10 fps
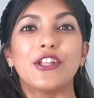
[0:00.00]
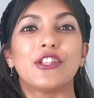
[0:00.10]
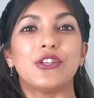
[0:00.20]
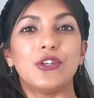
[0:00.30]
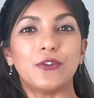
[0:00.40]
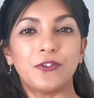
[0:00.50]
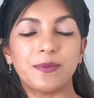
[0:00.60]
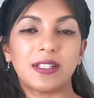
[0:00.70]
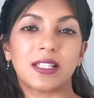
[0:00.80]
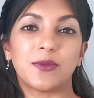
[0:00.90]
The
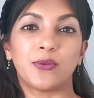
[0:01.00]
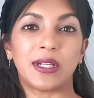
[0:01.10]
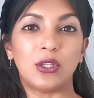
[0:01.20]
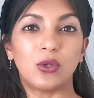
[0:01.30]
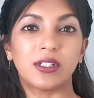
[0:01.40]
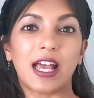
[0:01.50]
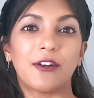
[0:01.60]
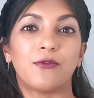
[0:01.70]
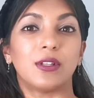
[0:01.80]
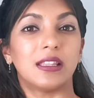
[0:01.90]
euphemisms we looked
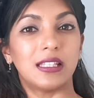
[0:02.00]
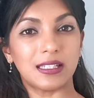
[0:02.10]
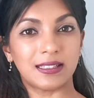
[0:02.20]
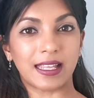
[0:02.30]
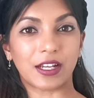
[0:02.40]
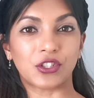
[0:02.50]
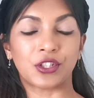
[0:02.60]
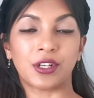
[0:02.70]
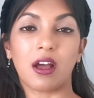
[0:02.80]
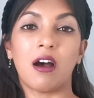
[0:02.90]
at for this
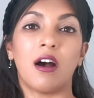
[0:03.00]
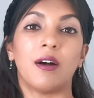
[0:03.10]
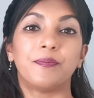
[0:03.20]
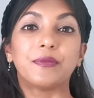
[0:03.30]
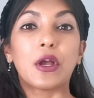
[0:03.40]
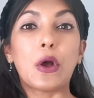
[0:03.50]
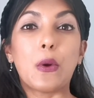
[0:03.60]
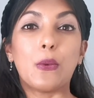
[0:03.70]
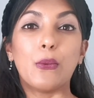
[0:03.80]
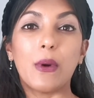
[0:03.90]
section are
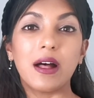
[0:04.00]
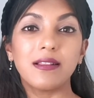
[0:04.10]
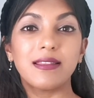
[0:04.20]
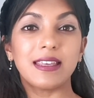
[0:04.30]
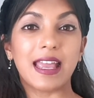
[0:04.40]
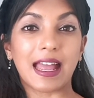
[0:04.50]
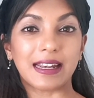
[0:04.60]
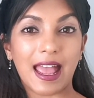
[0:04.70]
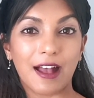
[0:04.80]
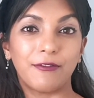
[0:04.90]
wealthy
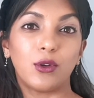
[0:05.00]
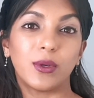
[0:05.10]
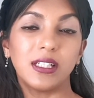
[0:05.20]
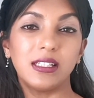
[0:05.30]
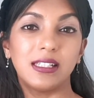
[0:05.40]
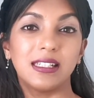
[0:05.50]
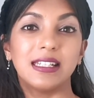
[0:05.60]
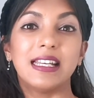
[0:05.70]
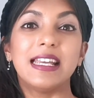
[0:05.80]
and affluent,